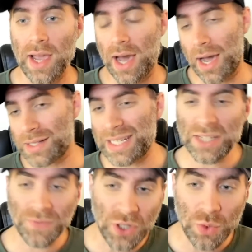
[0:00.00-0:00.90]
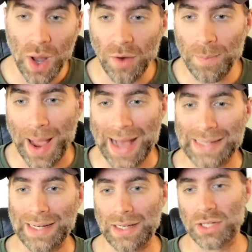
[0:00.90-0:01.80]
Uh, six for twelve
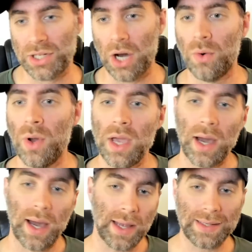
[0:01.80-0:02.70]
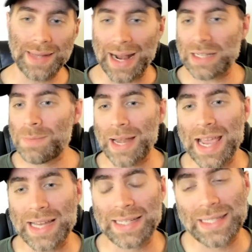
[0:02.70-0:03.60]
passing, so uh, not as
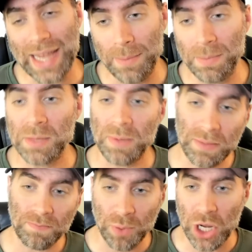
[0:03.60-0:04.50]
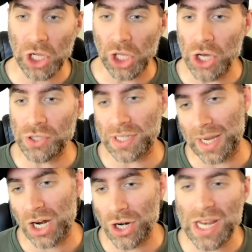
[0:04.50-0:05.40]
many attempts, but pretty close.
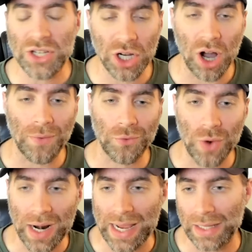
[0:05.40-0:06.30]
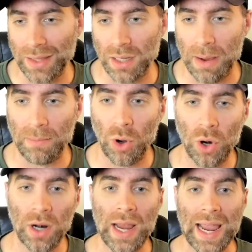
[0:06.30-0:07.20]
I heard he took off running a little bit
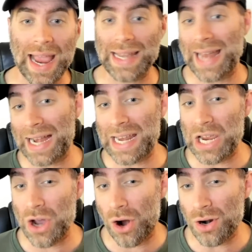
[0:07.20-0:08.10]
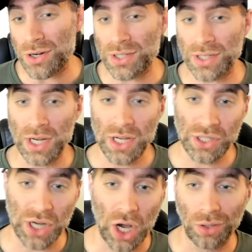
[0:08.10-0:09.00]
more. He had ninety yards,
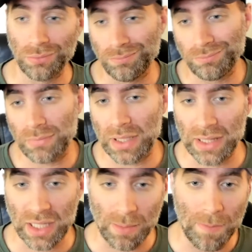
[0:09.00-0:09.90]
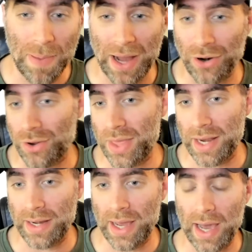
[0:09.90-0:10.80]
so a little bit better than...